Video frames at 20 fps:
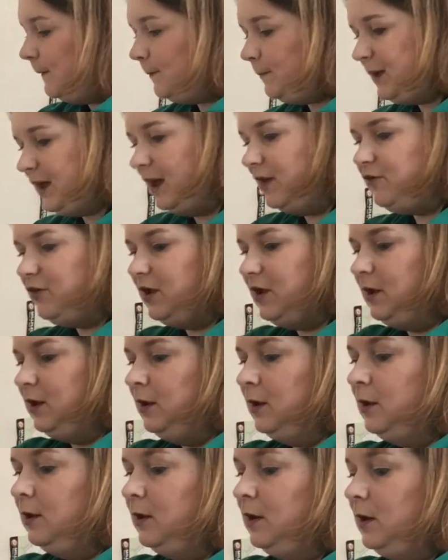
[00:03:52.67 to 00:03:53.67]
padding,
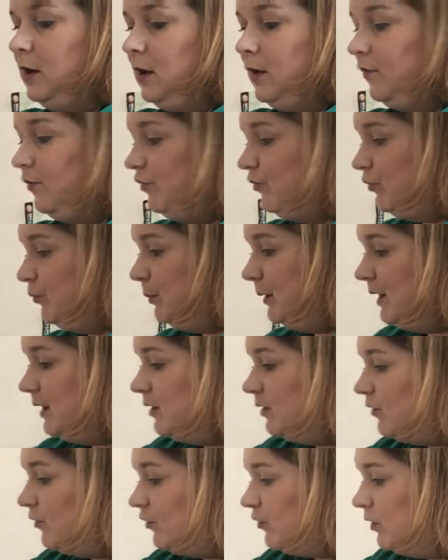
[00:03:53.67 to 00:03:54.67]

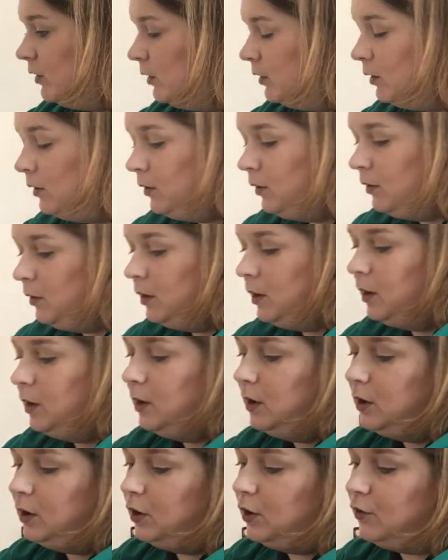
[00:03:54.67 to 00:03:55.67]
splint,
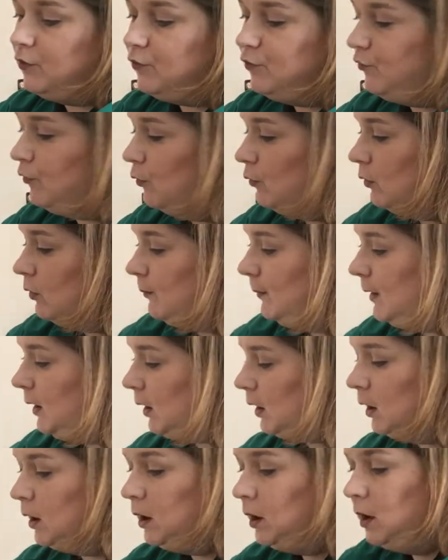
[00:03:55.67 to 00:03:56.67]

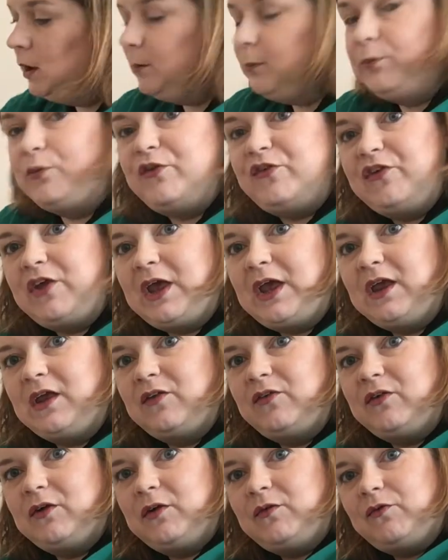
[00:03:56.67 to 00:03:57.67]
conforming,
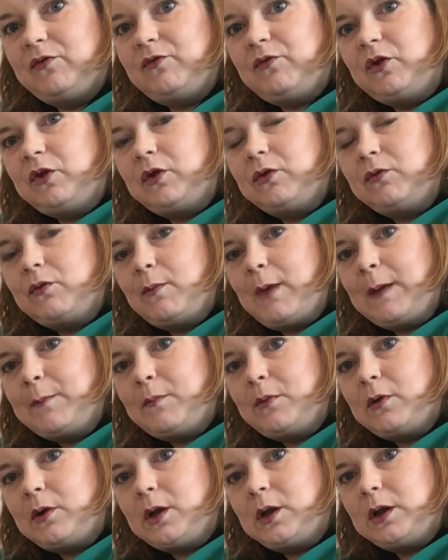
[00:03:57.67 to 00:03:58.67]
protective, if you can
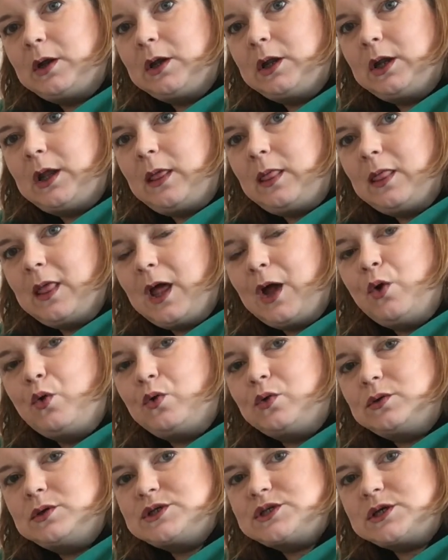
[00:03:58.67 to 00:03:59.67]
remember it in that
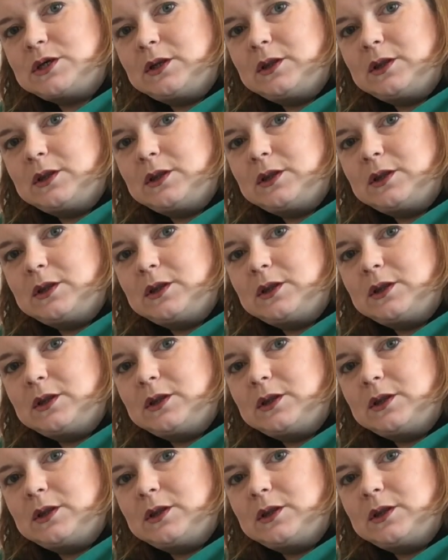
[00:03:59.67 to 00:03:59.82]
order,